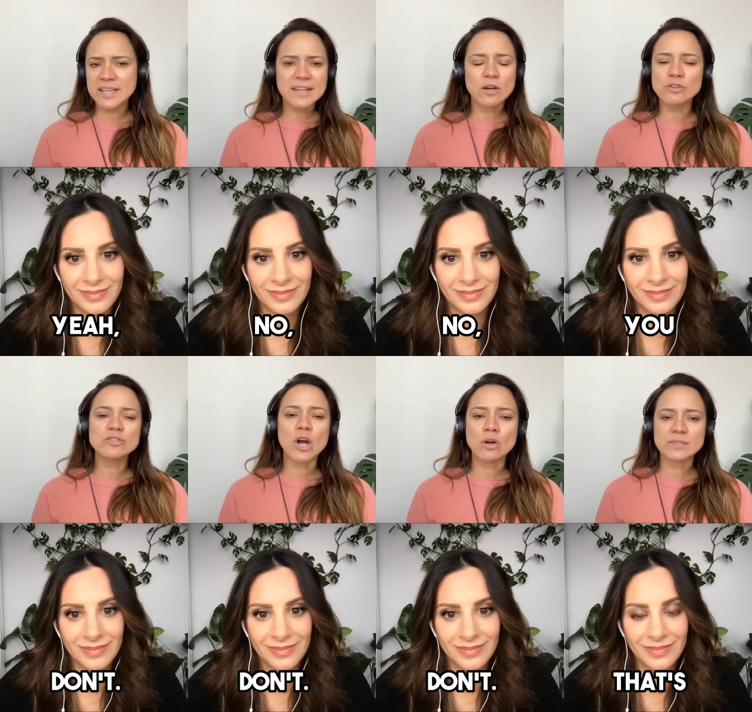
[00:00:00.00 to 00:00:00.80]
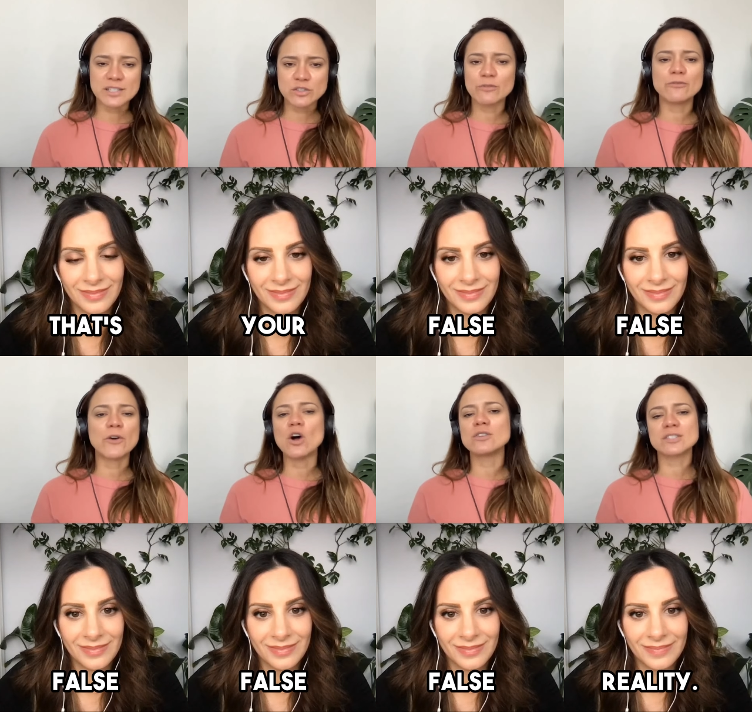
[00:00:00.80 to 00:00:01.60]
Speaker 1: yeah no you don't that's your
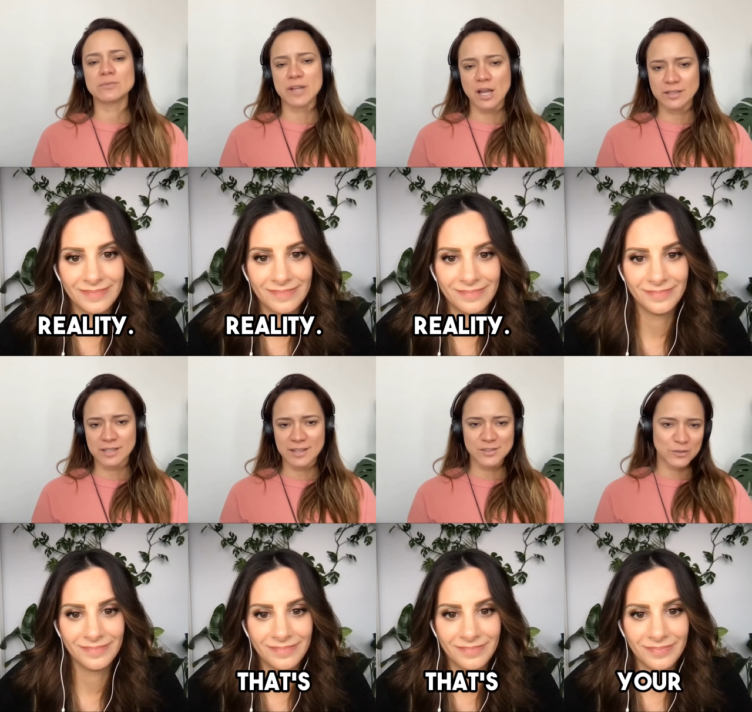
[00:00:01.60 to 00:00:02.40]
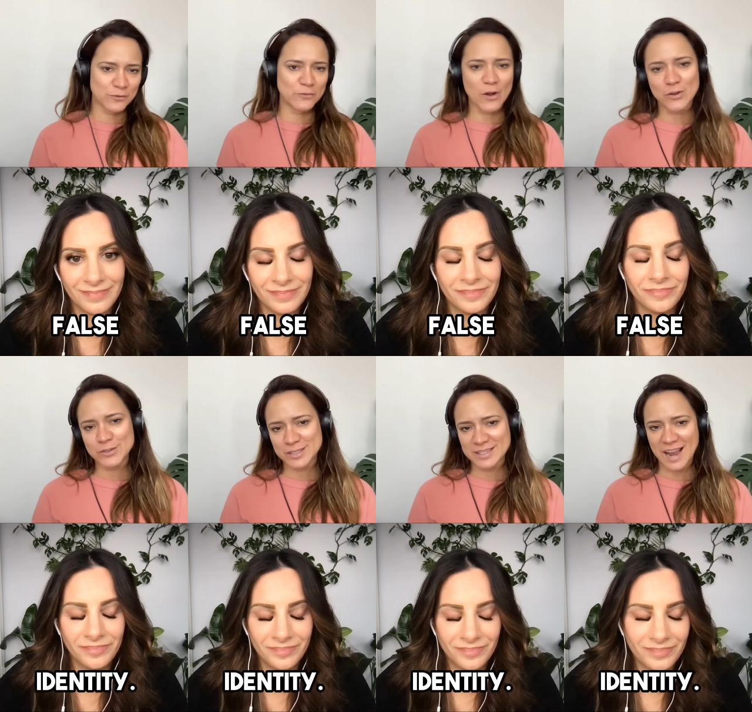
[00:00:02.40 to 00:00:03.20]
false reality that's your false
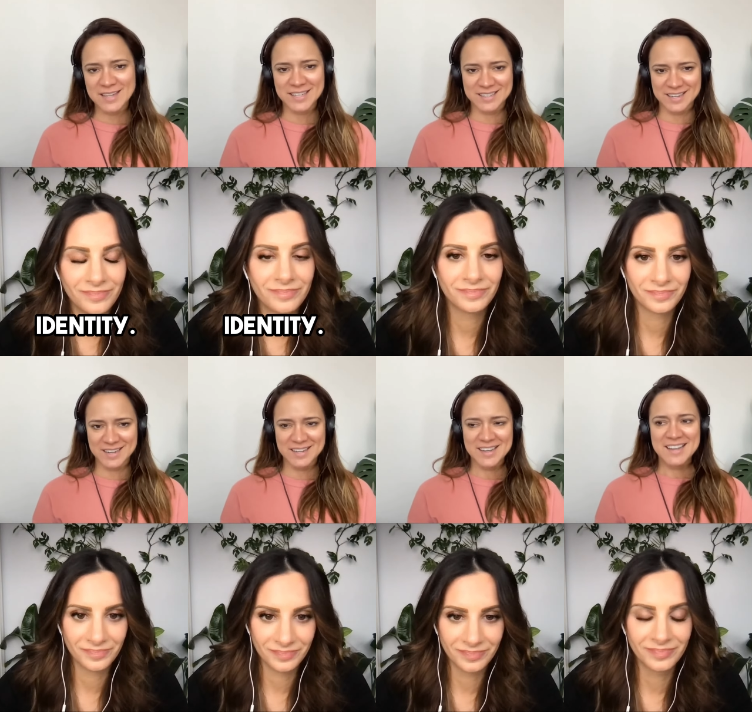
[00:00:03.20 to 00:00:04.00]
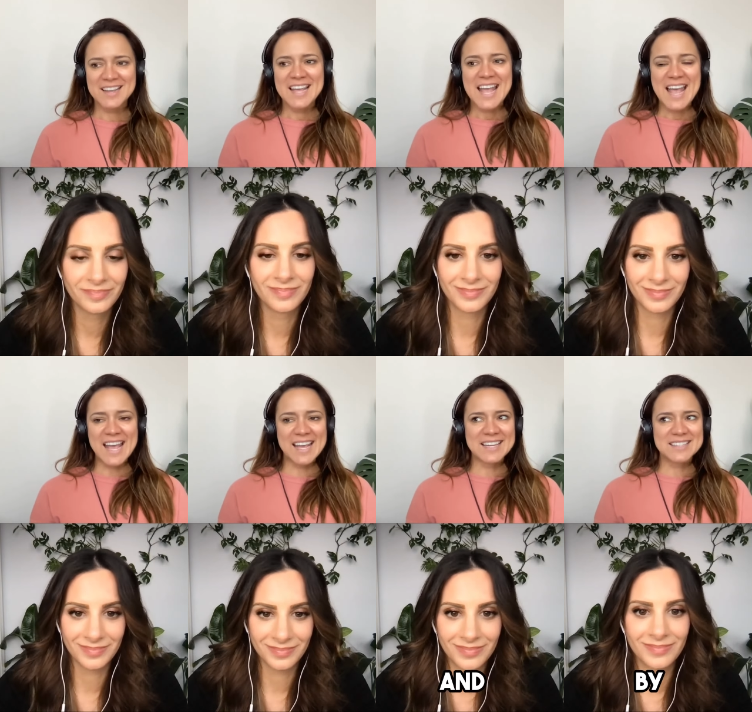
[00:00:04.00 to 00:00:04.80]
identity
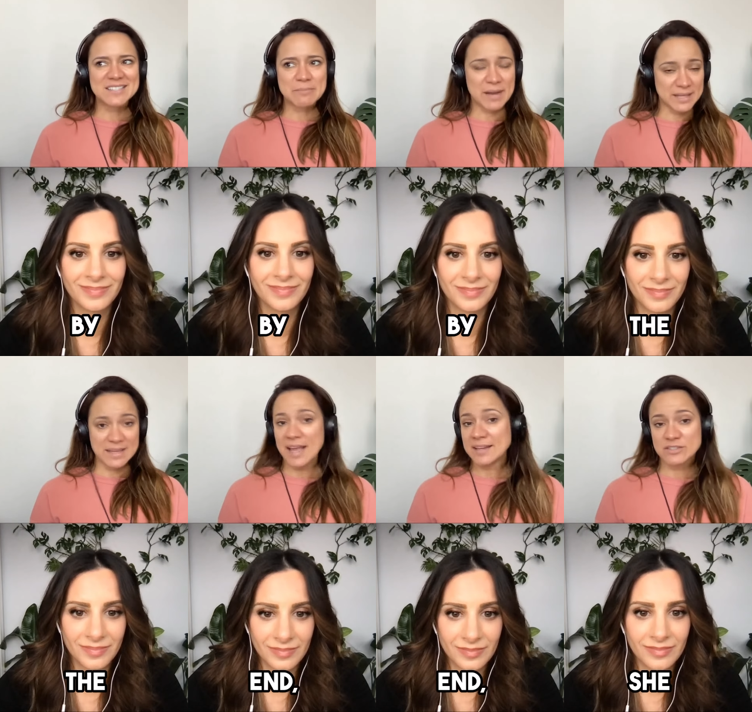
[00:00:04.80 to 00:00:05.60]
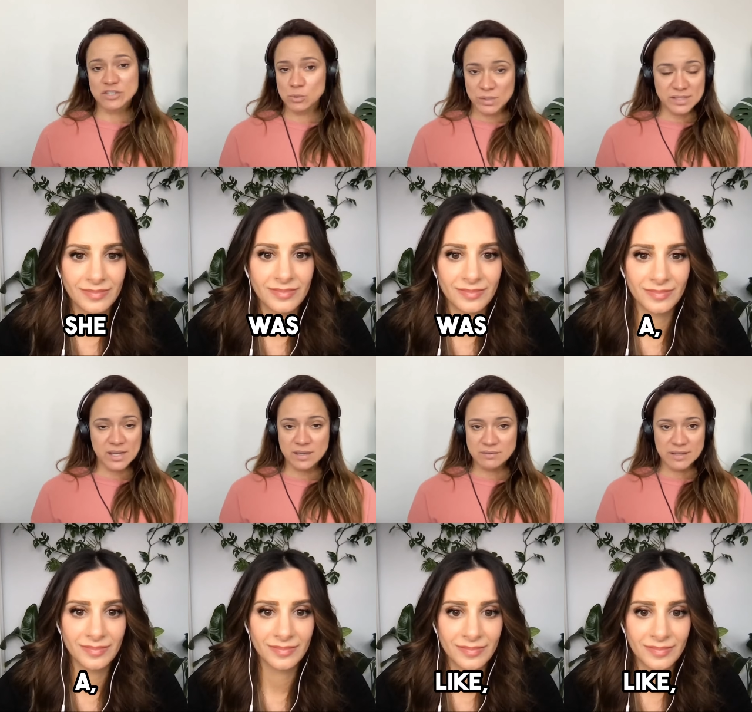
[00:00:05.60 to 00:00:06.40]
and by the end she was
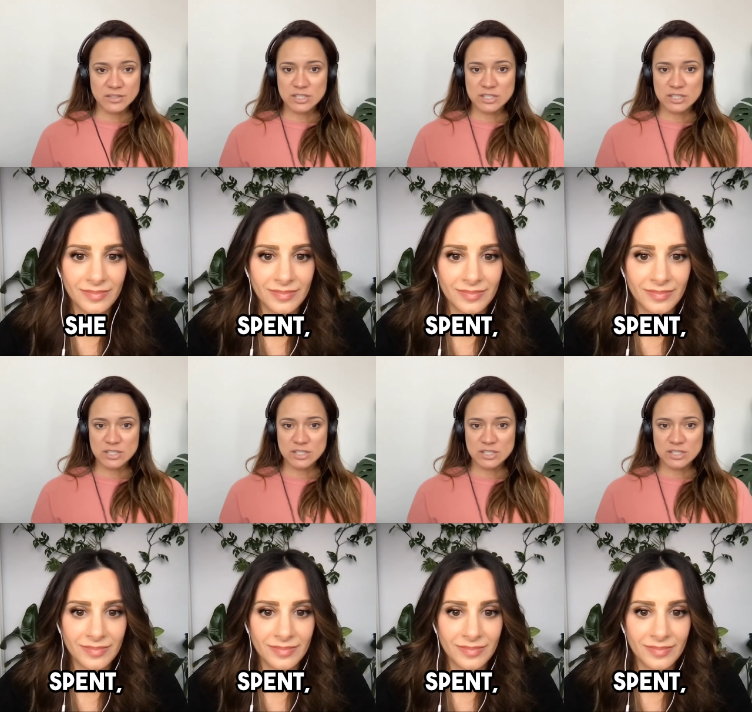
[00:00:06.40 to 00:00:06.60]
a like she